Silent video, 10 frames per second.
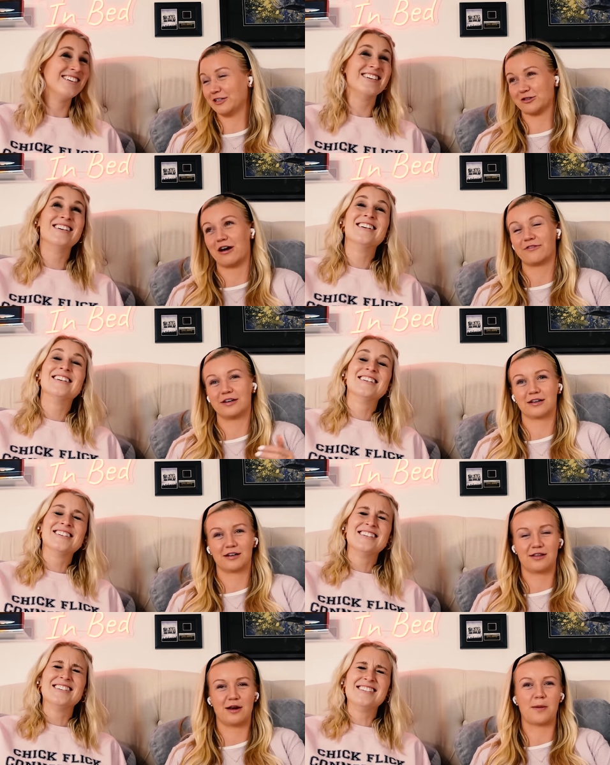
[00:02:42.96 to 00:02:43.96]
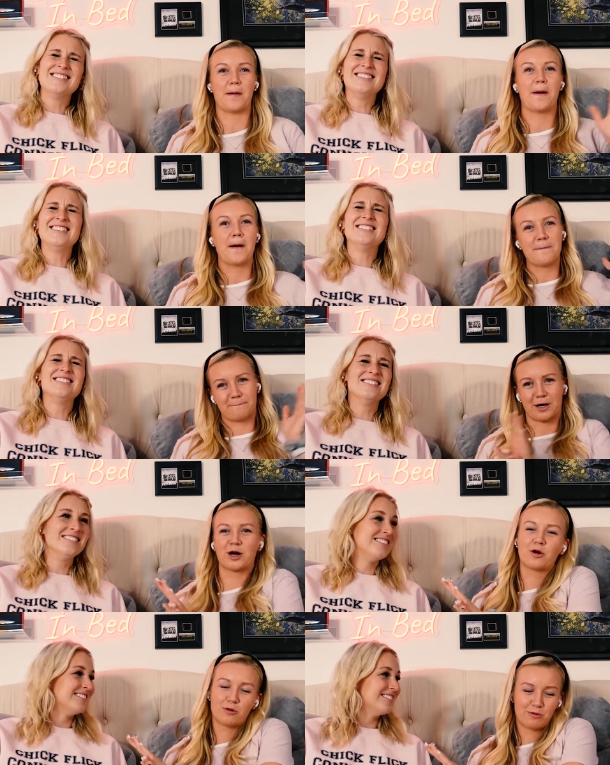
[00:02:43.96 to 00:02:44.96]
Speaker 1: in traffic. And oh,
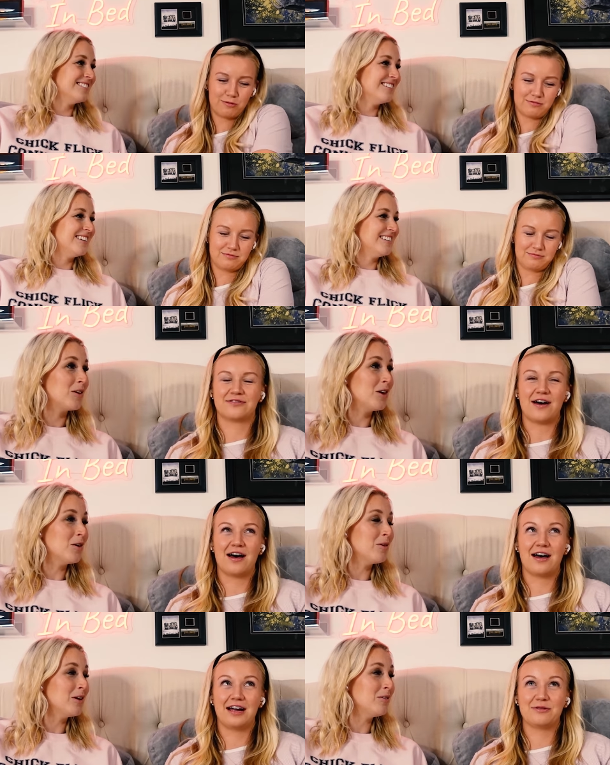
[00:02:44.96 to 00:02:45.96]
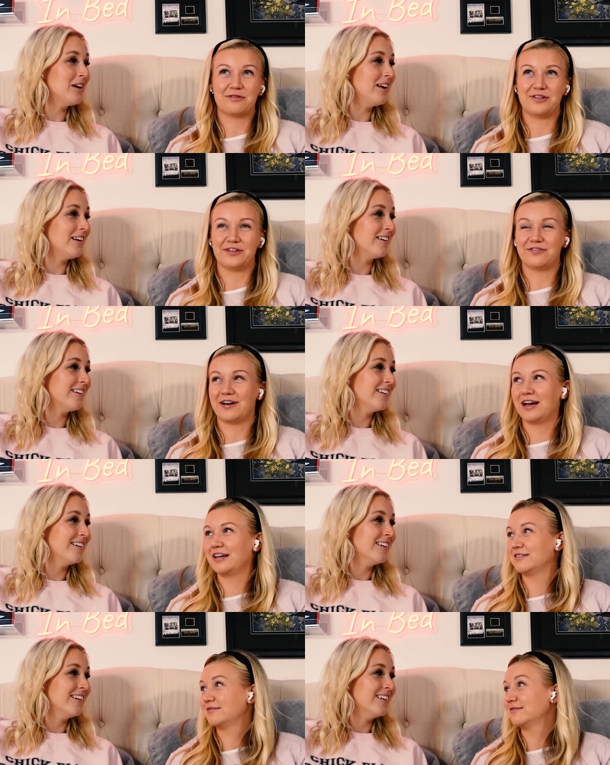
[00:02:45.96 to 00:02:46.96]
it's fine. You know what you need? I feel
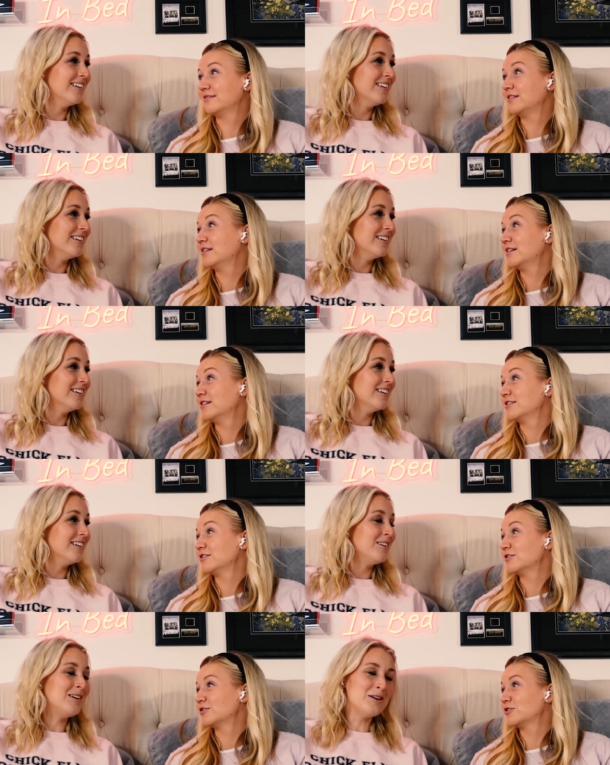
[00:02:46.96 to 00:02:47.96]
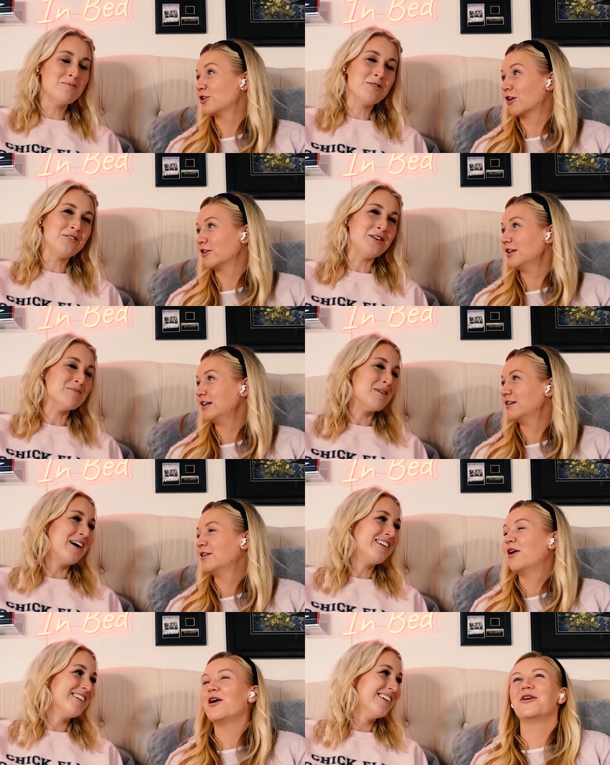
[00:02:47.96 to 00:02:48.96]
fine.
Speaker 2: You need a movie in
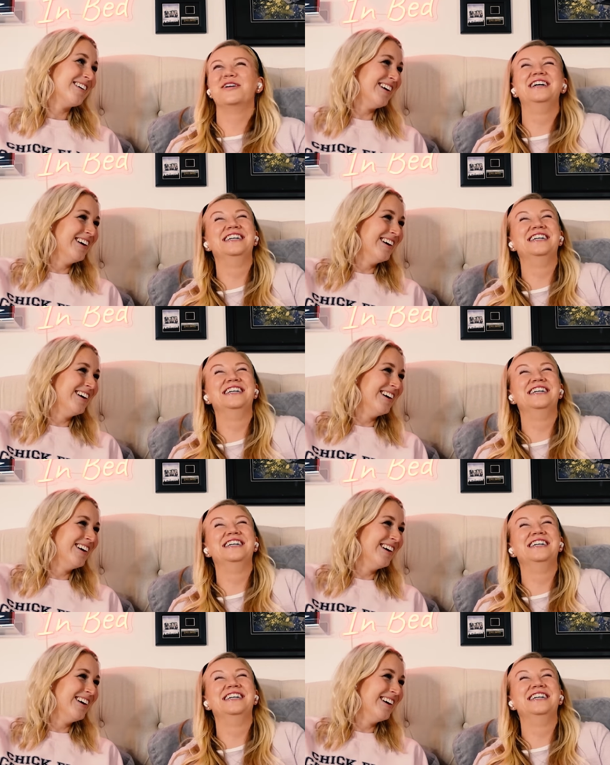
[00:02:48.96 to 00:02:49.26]
bed. Oh.